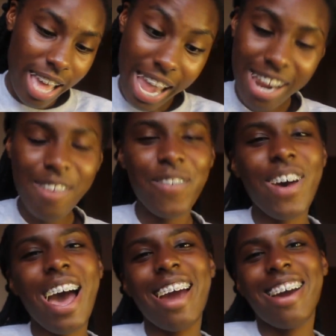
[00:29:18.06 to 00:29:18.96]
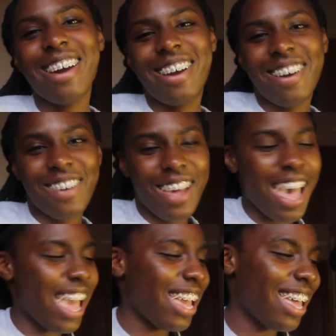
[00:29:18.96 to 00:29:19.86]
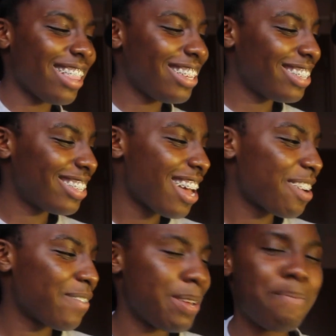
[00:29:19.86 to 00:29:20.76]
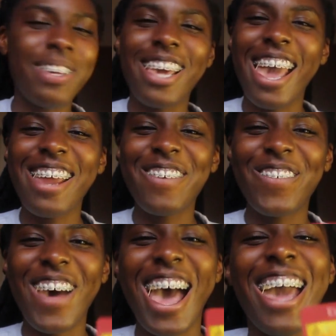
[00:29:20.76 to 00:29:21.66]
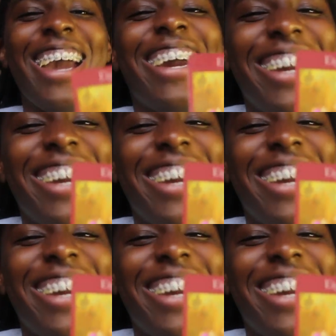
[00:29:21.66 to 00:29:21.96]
Eight of Fire. Okay, at least it's not a repeat. Eight of Fire.